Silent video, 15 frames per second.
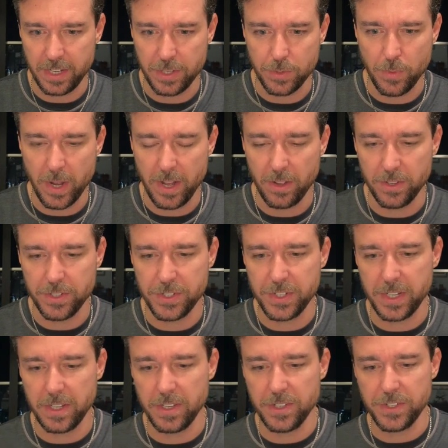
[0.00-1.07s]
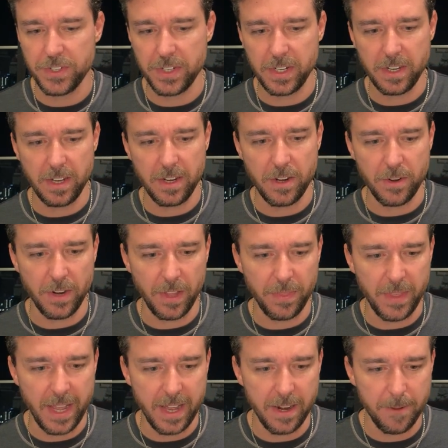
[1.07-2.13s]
as well. Is not that